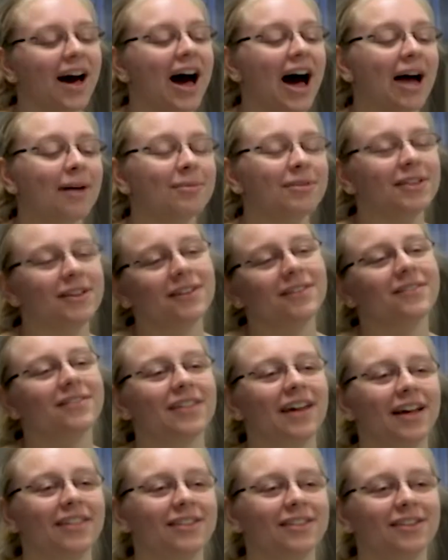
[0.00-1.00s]
I've lived believe
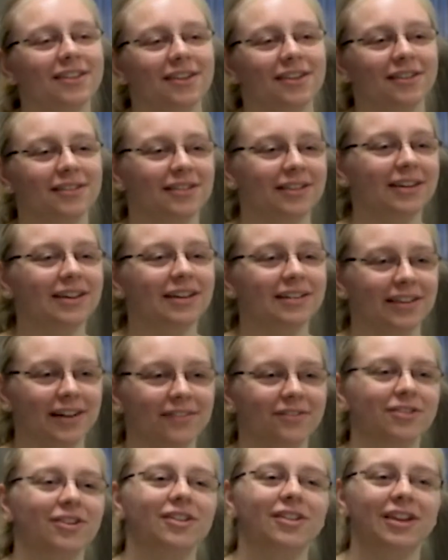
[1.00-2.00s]
that the TLC can
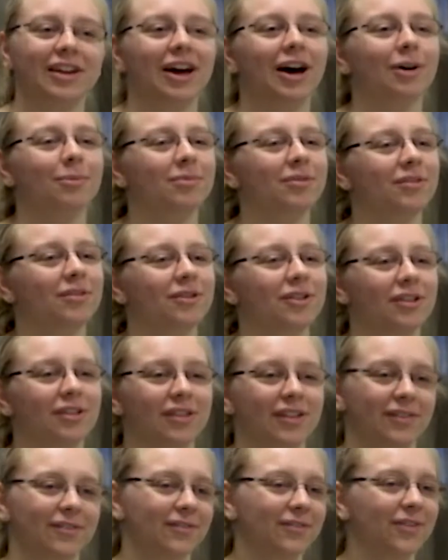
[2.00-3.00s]
definitely help
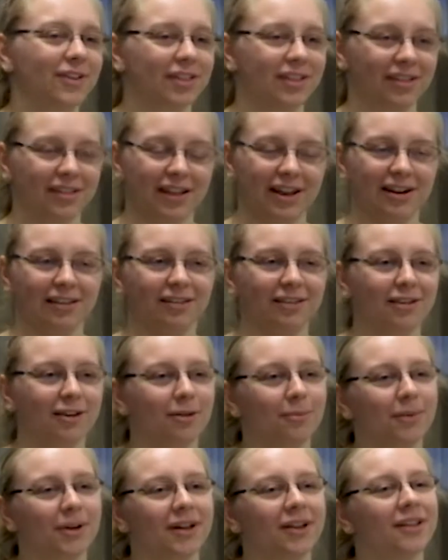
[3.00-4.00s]
students even for the slightest
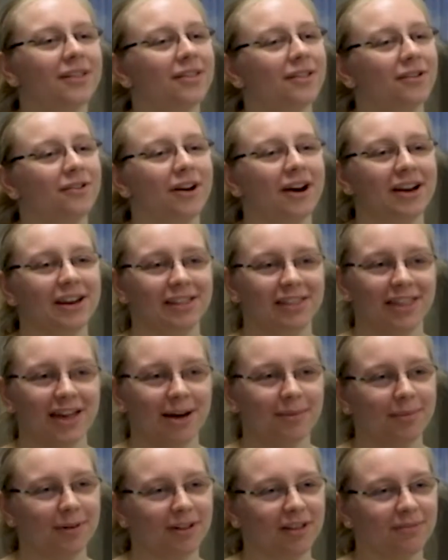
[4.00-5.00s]
little bit, the writing
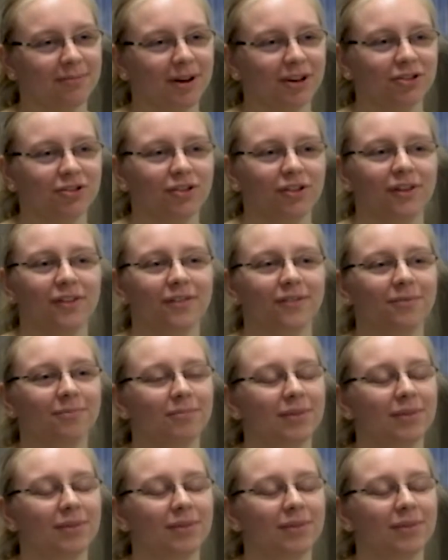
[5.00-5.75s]
lab especially,